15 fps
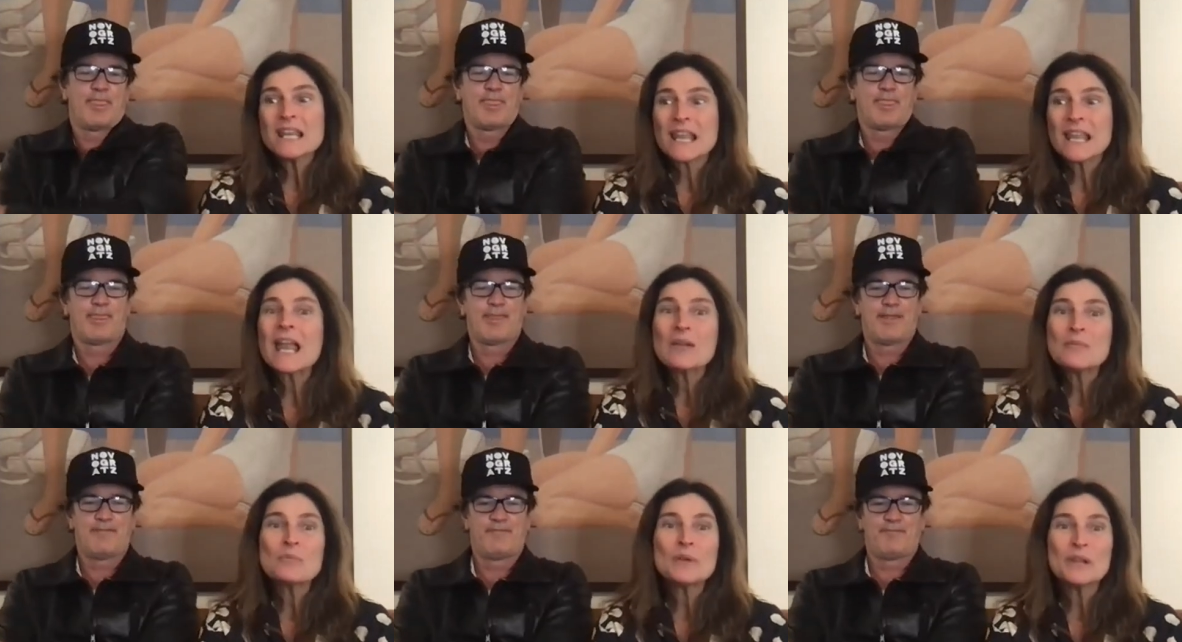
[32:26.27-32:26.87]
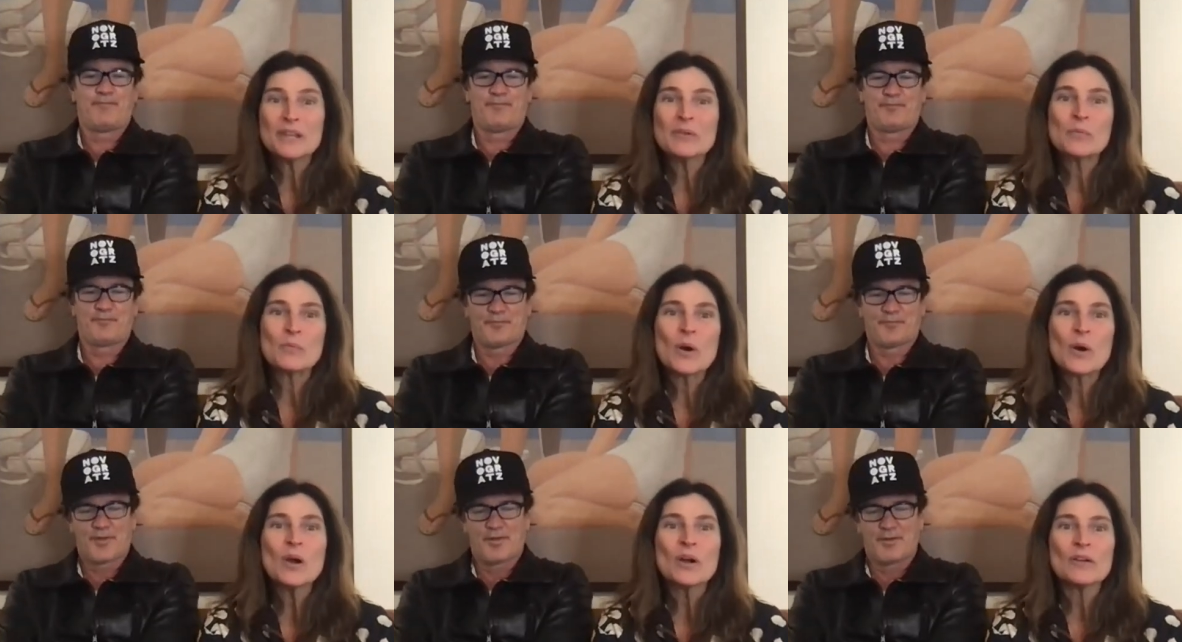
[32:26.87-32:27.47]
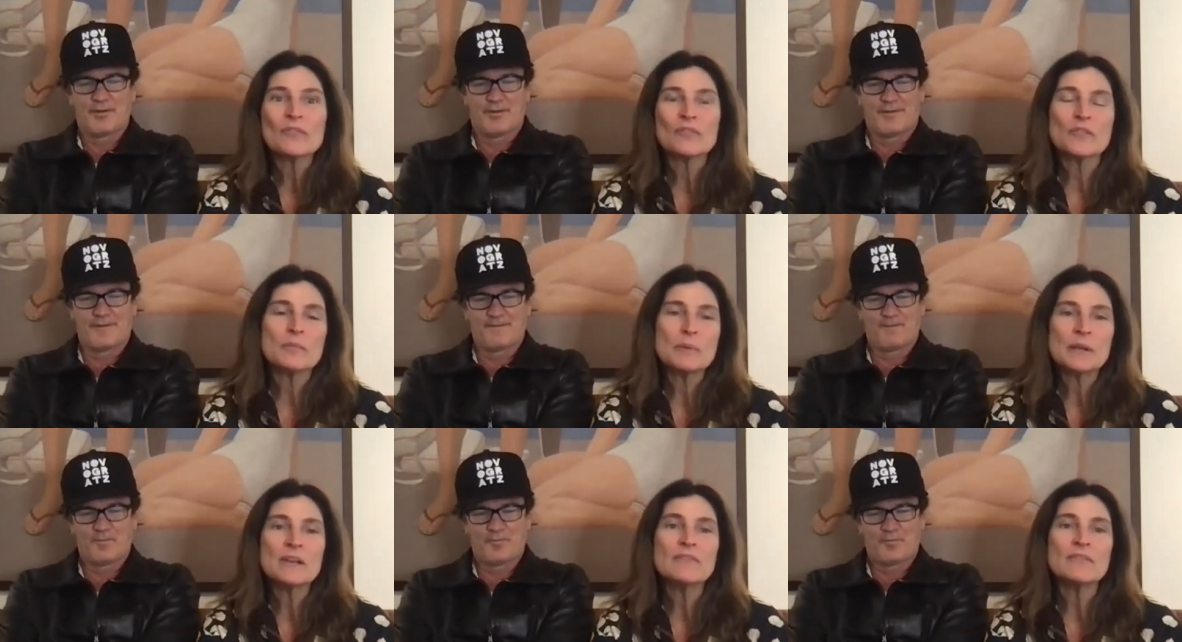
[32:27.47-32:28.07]
Speaker 1: It can really work for the
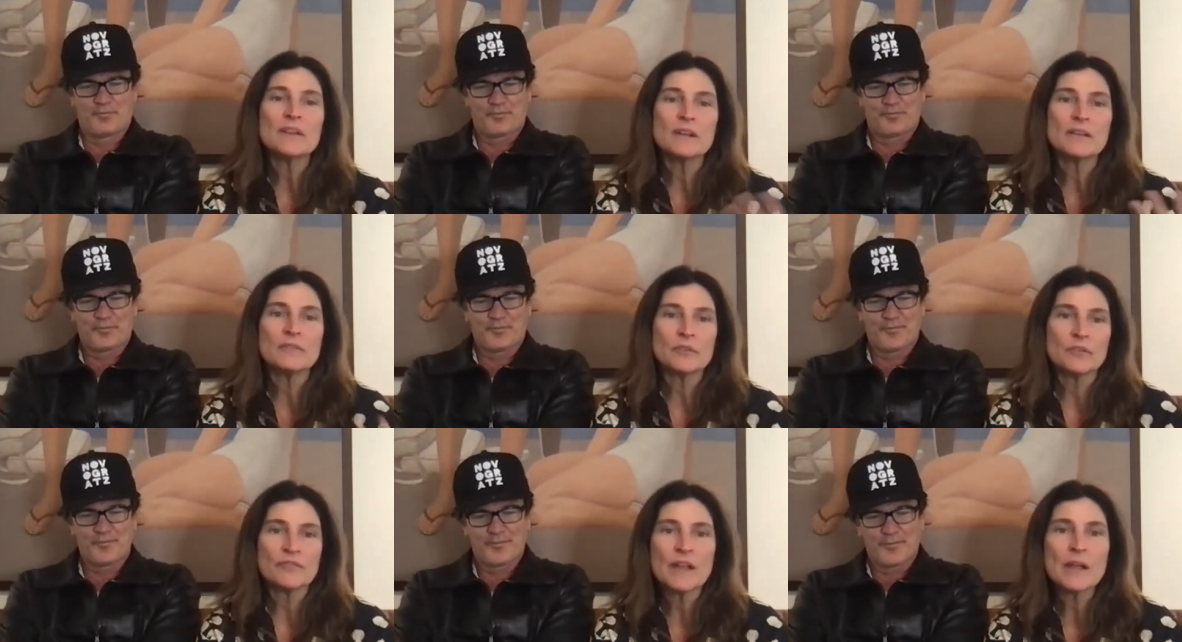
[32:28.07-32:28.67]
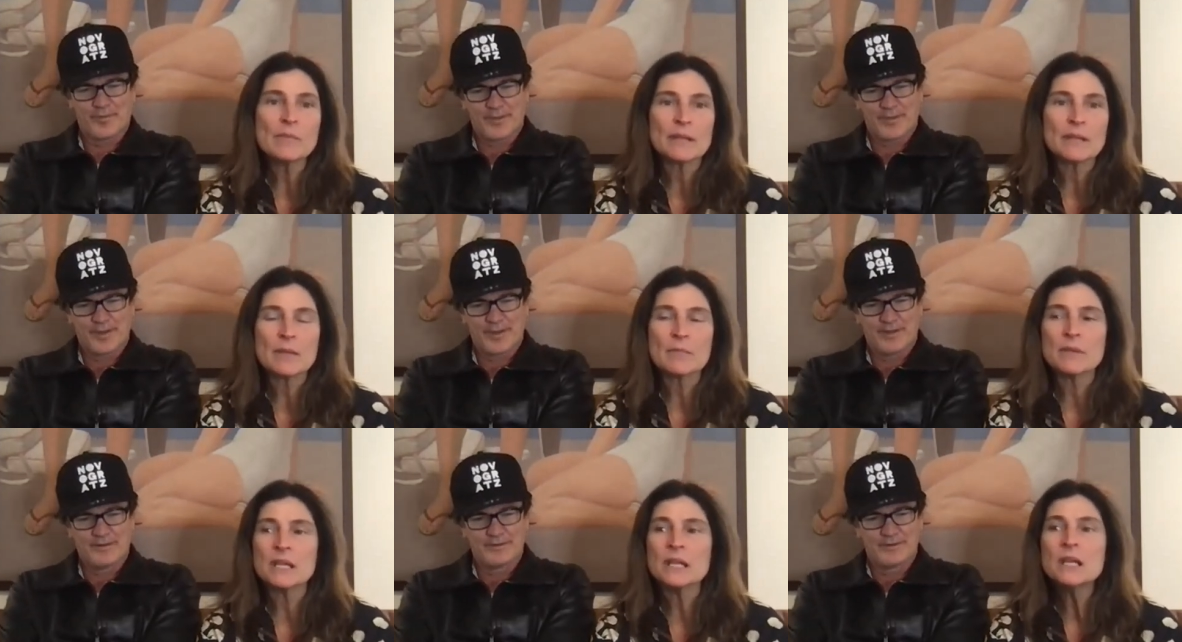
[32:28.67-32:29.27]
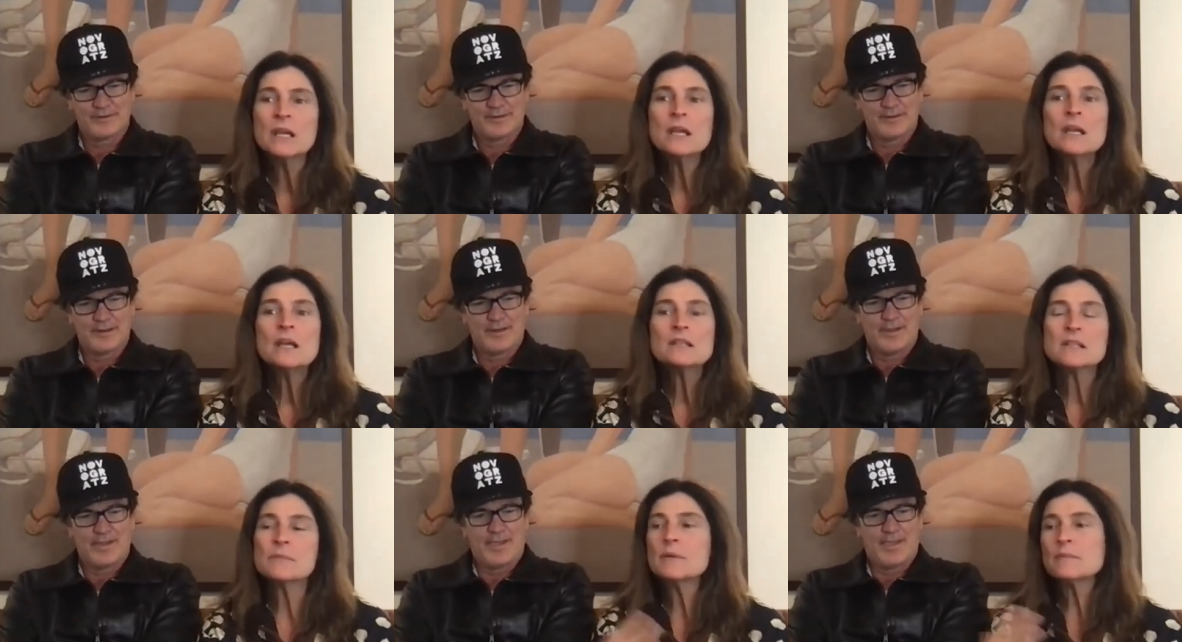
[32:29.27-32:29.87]
benefit of your family. I mean,
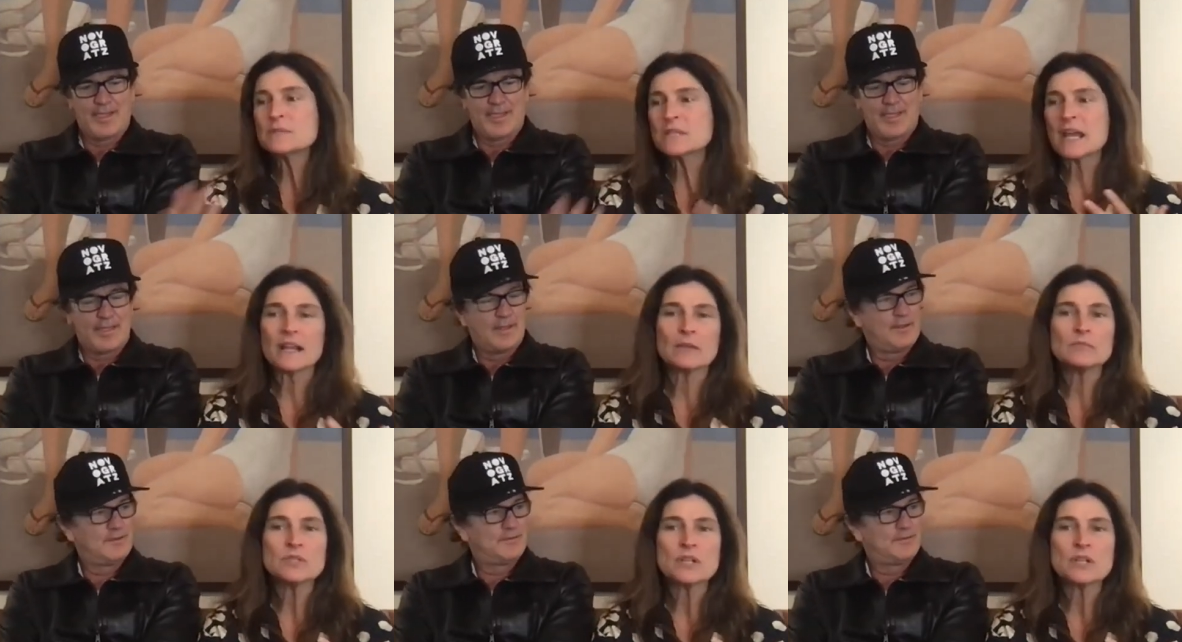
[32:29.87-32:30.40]
sometimes I am